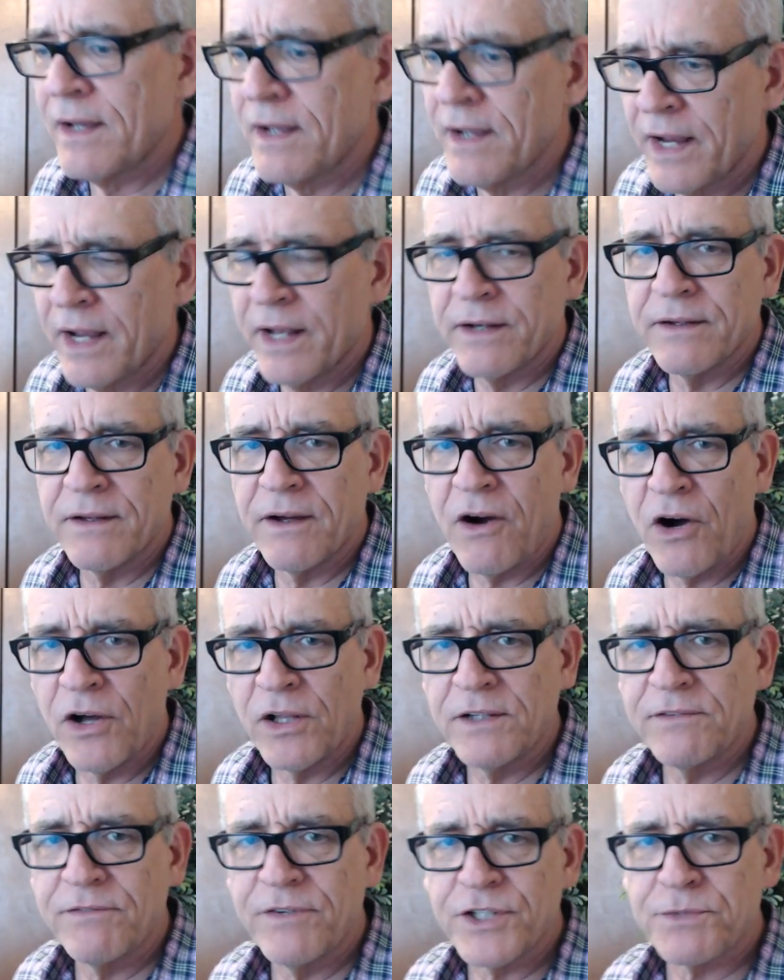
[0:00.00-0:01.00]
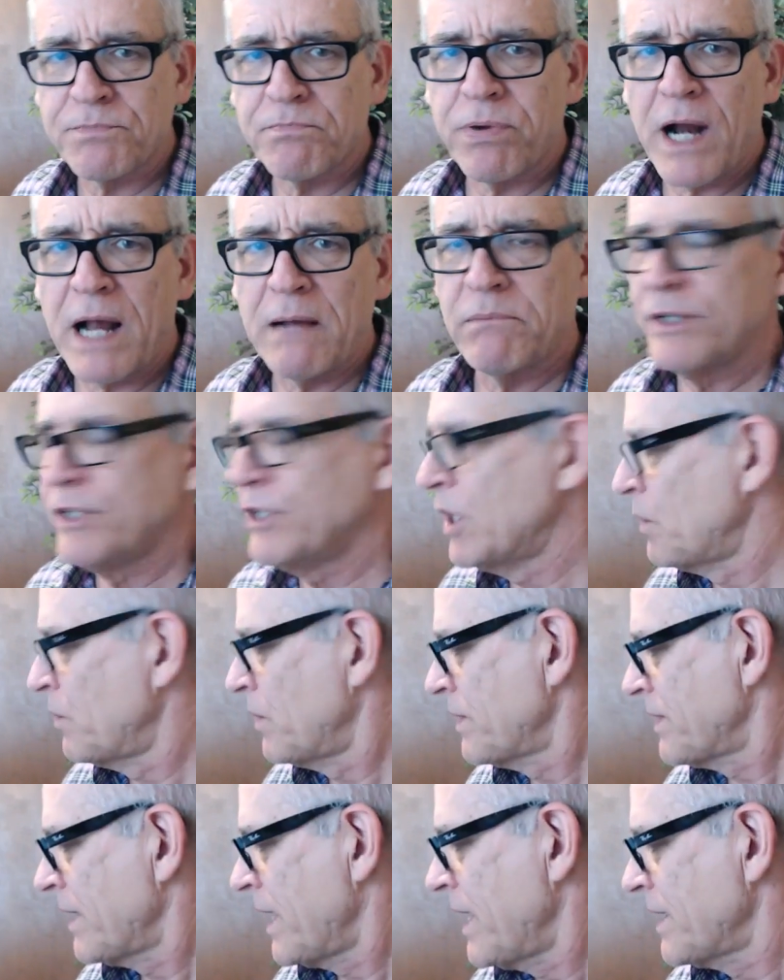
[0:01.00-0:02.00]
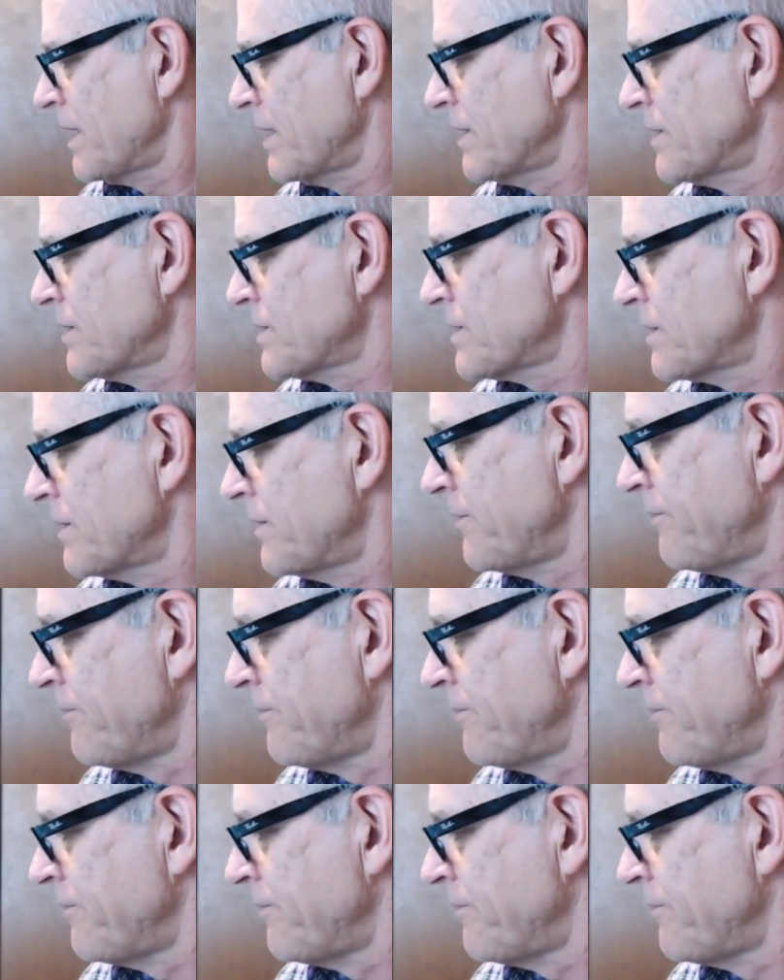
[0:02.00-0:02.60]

And all of us probably know what that is.